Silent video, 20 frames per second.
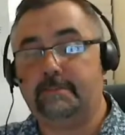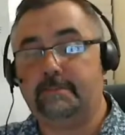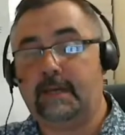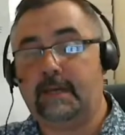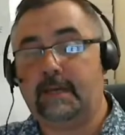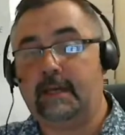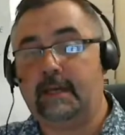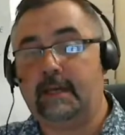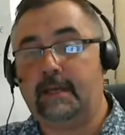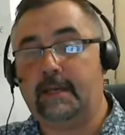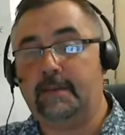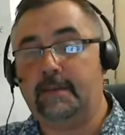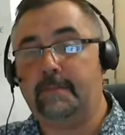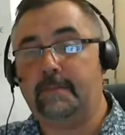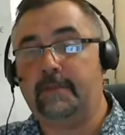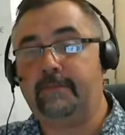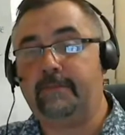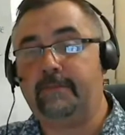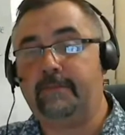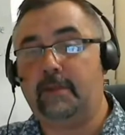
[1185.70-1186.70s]

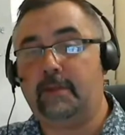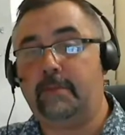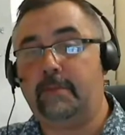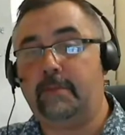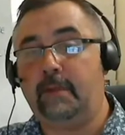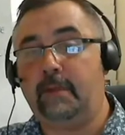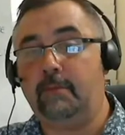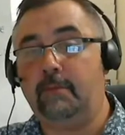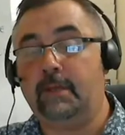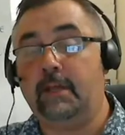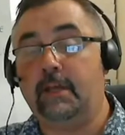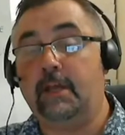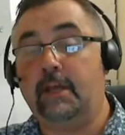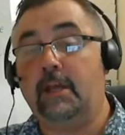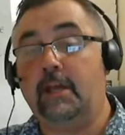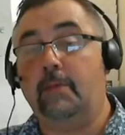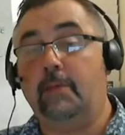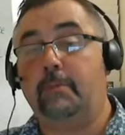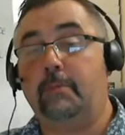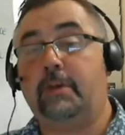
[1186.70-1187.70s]
affiliate payment,
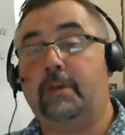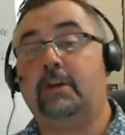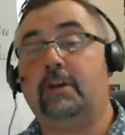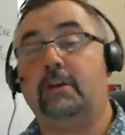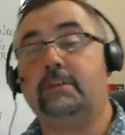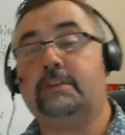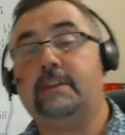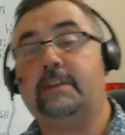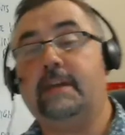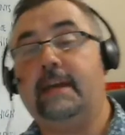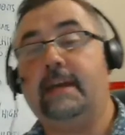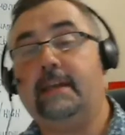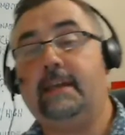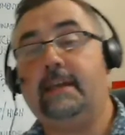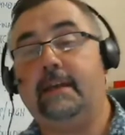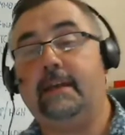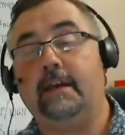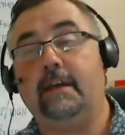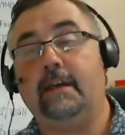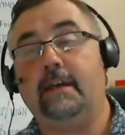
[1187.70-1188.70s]
because
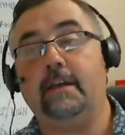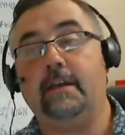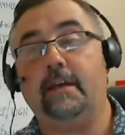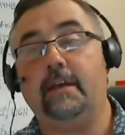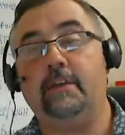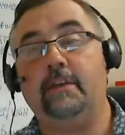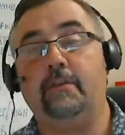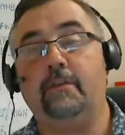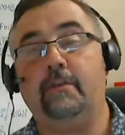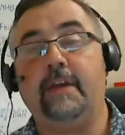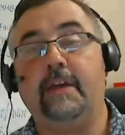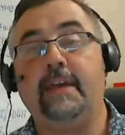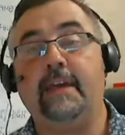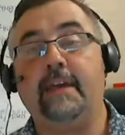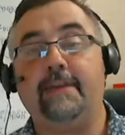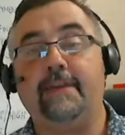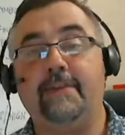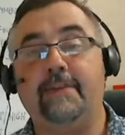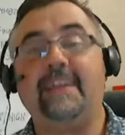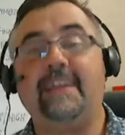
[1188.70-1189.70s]
they
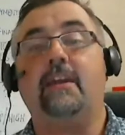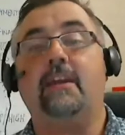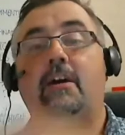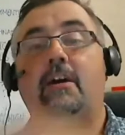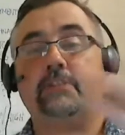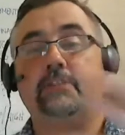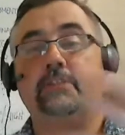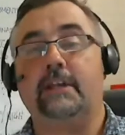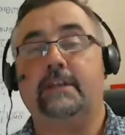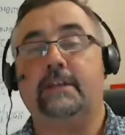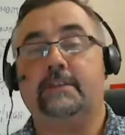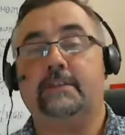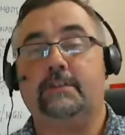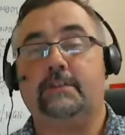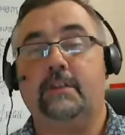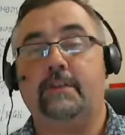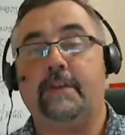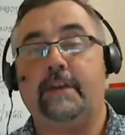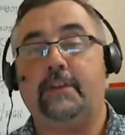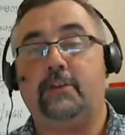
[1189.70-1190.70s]
have a large list
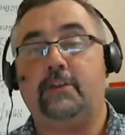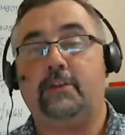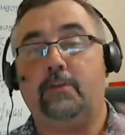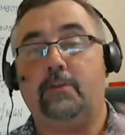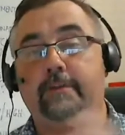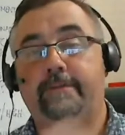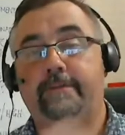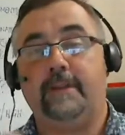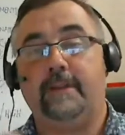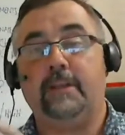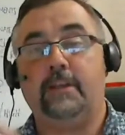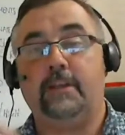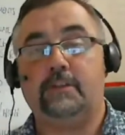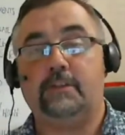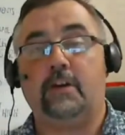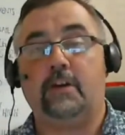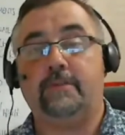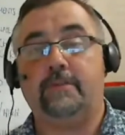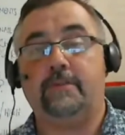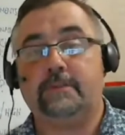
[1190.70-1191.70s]
that they do affiliate
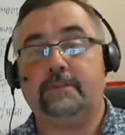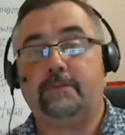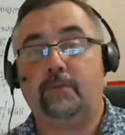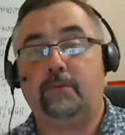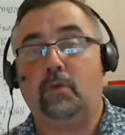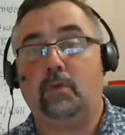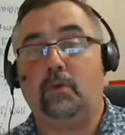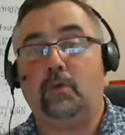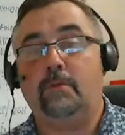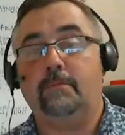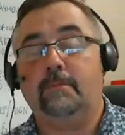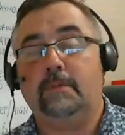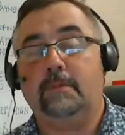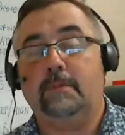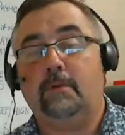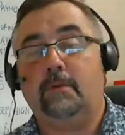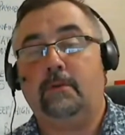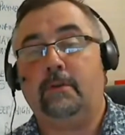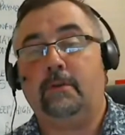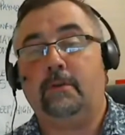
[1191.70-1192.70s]
offers for.
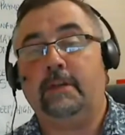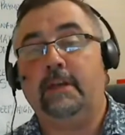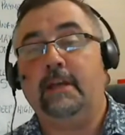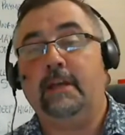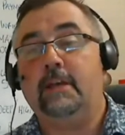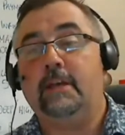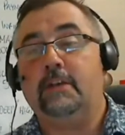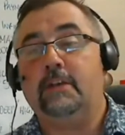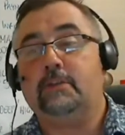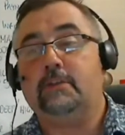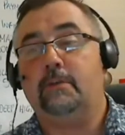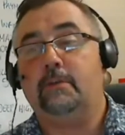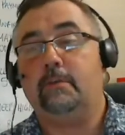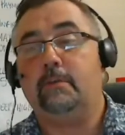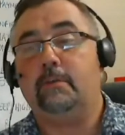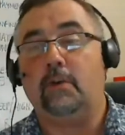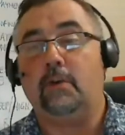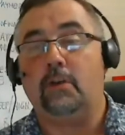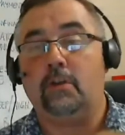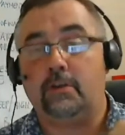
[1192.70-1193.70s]
All right, so we've
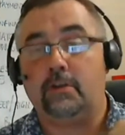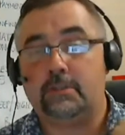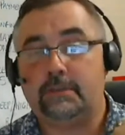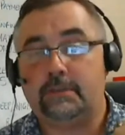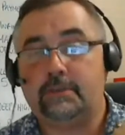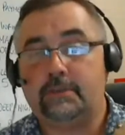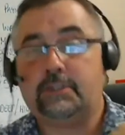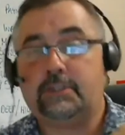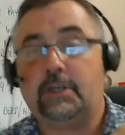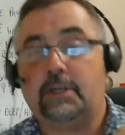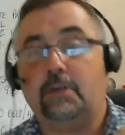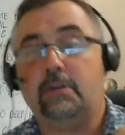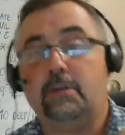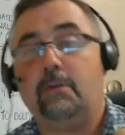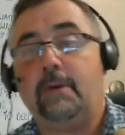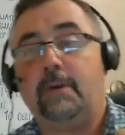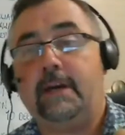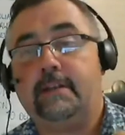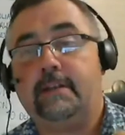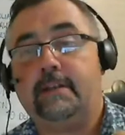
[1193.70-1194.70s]
got lots of
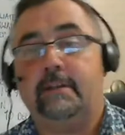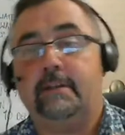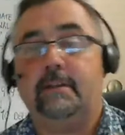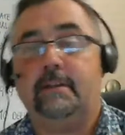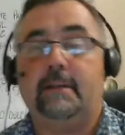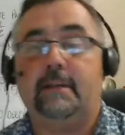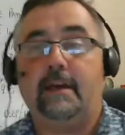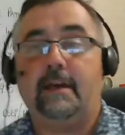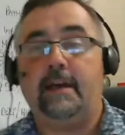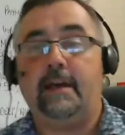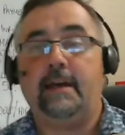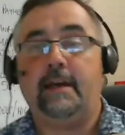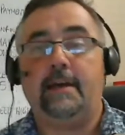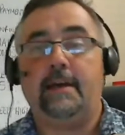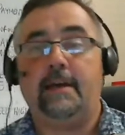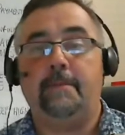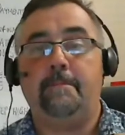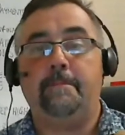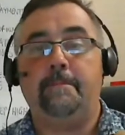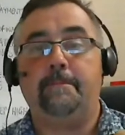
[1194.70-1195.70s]
solo ad.
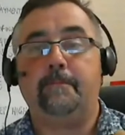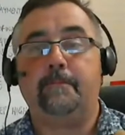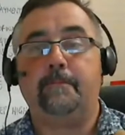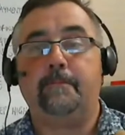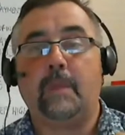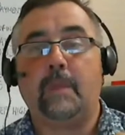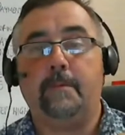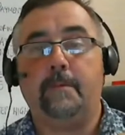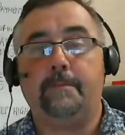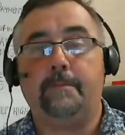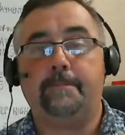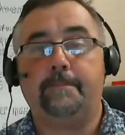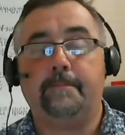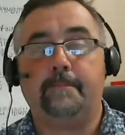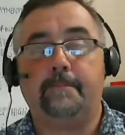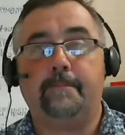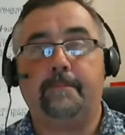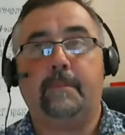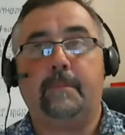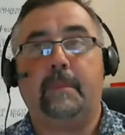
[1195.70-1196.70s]
I
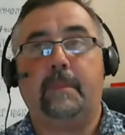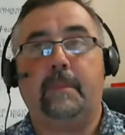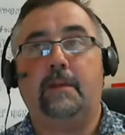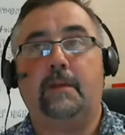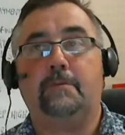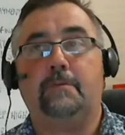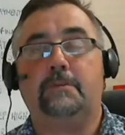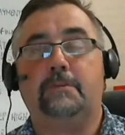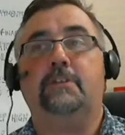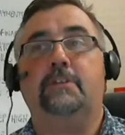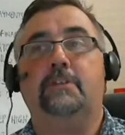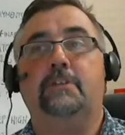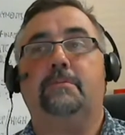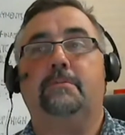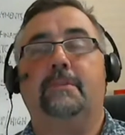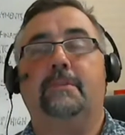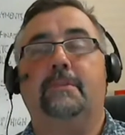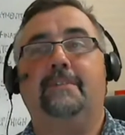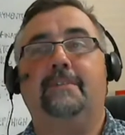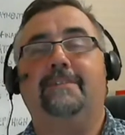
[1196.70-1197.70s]
was going
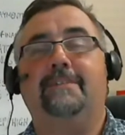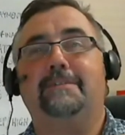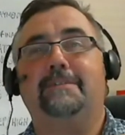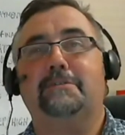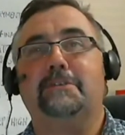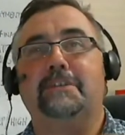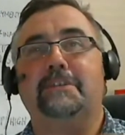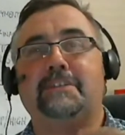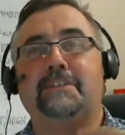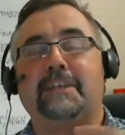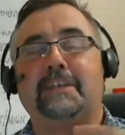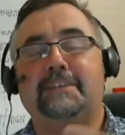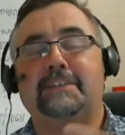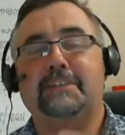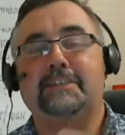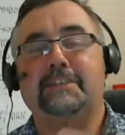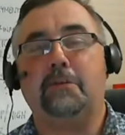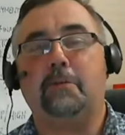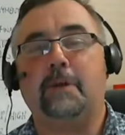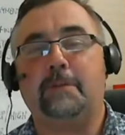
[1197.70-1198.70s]
to say
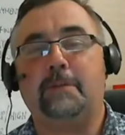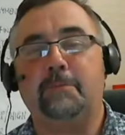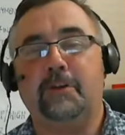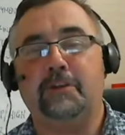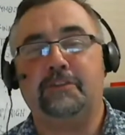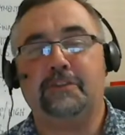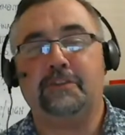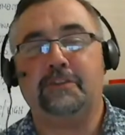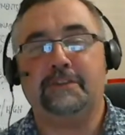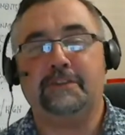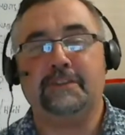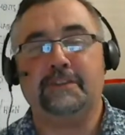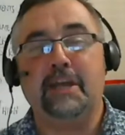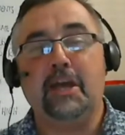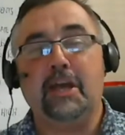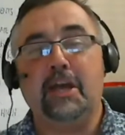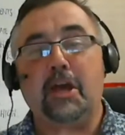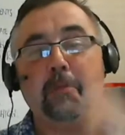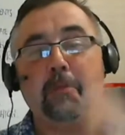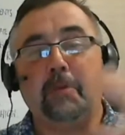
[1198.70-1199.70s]
solo ad merchants,
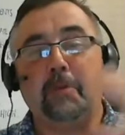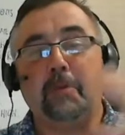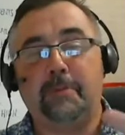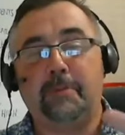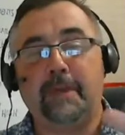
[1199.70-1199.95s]
but